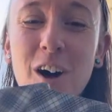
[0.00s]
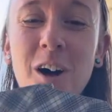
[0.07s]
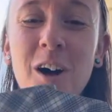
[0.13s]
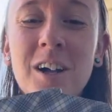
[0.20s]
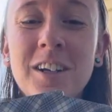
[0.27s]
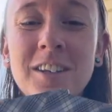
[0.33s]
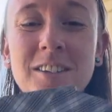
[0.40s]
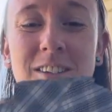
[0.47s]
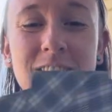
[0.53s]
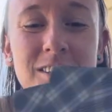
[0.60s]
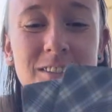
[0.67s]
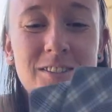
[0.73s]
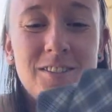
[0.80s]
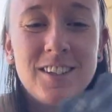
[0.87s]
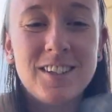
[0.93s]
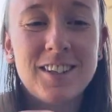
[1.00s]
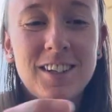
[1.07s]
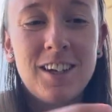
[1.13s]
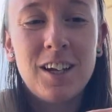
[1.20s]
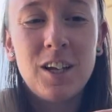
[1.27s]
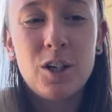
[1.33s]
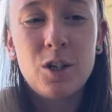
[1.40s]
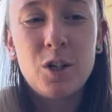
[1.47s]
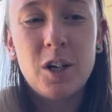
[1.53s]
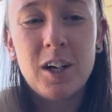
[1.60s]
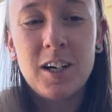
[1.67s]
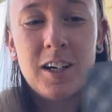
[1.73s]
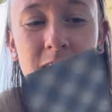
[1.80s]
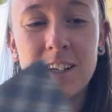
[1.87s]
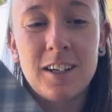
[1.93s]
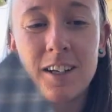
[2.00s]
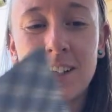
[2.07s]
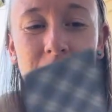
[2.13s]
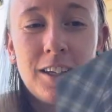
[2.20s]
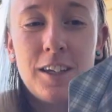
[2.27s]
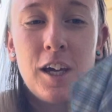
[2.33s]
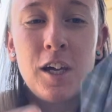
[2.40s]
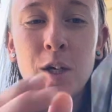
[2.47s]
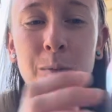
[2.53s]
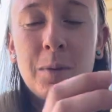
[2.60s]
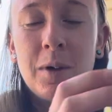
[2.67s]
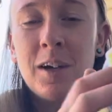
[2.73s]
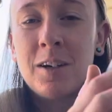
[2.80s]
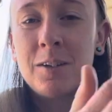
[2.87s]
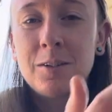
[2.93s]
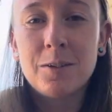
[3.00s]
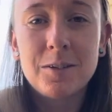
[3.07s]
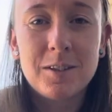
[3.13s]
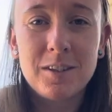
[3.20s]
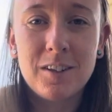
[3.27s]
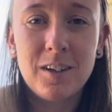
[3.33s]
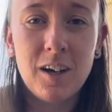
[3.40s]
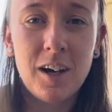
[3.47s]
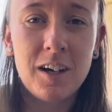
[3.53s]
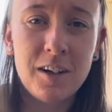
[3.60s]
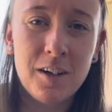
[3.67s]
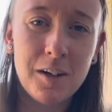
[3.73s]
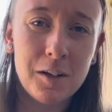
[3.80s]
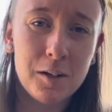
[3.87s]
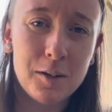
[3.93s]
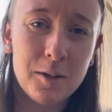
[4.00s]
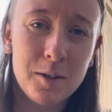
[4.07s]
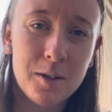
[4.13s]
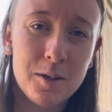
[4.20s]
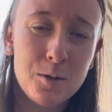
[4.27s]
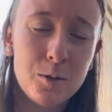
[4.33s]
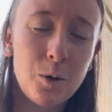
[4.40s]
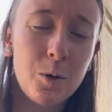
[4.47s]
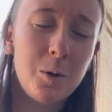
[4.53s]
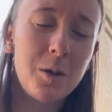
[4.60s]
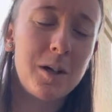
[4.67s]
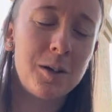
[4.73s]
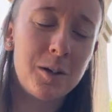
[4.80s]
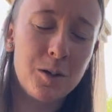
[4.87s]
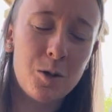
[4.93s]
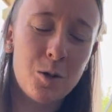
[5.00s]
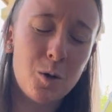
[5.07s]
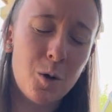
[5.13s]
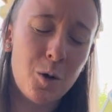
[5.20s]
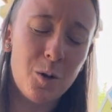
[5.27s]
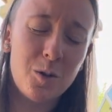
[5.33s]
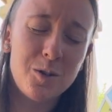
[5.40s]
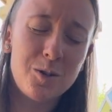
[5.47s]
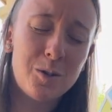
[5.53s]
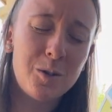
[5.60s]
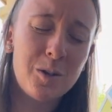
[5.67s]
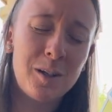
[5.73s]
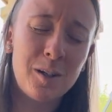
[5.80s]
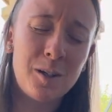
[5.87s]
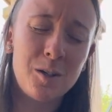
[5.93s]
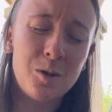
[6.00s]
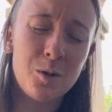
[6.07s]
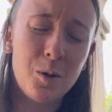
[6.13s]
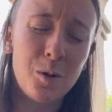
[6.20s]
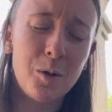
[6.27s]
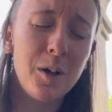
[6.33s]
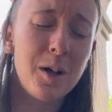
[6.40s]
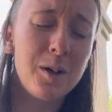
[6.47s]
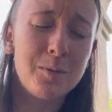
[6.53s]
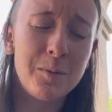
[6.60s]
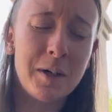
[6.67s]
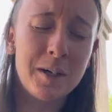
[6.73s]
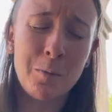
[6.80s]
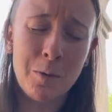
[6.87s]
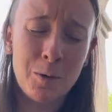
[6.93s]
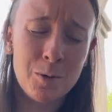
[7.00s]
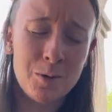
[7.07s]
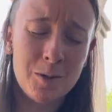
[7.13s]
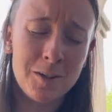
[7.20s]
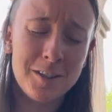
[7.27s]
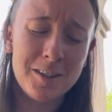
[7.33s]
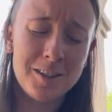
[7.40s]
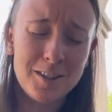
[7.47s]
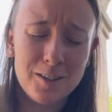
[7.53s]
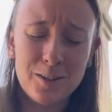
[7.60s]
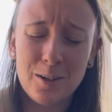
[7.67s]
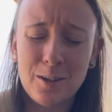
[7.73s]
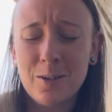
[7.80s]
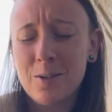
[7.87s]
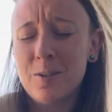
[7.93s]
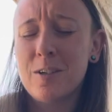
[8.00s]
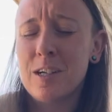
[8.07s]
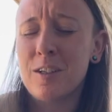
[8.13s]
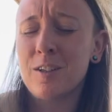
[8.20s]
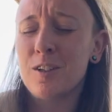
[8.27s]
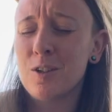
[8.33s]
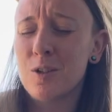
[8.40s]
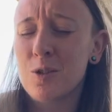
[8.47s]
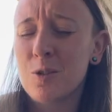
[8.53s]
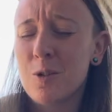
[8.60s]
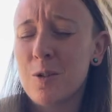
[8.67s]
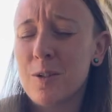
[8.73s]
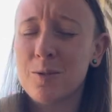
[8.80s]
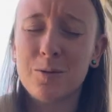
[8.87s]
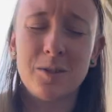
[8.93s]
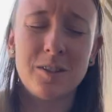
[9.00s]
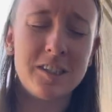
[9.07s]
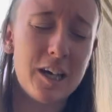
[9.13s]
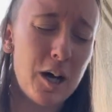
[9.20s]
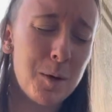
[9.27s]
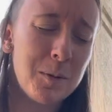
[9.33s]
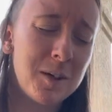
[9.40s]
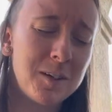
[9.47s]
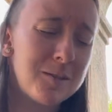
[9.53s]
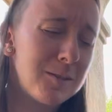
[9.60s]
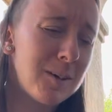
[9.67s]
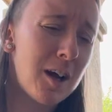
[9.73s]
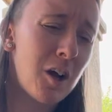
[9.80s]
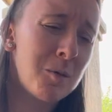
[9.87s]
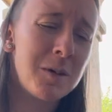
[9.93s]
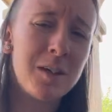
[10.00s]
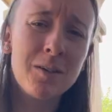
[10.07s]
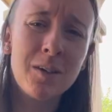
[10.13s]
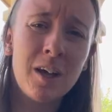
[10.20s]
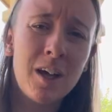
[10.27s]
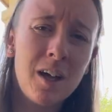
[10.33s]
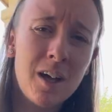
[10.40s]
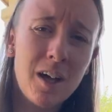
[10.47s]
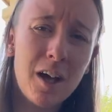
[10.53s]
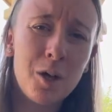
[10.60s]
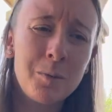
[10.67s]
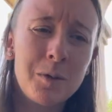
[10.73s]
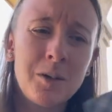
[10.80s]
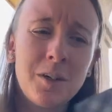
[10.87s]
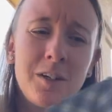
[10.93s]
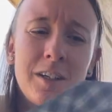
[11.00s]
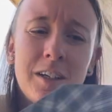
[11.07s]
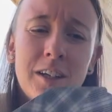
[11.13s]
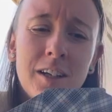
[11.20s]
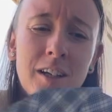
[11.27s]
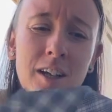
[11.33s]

on the surface, Chariot, King of Pentacles, got it all so in control, so in control of my emotions, so in control of what's happening around me. I'm good.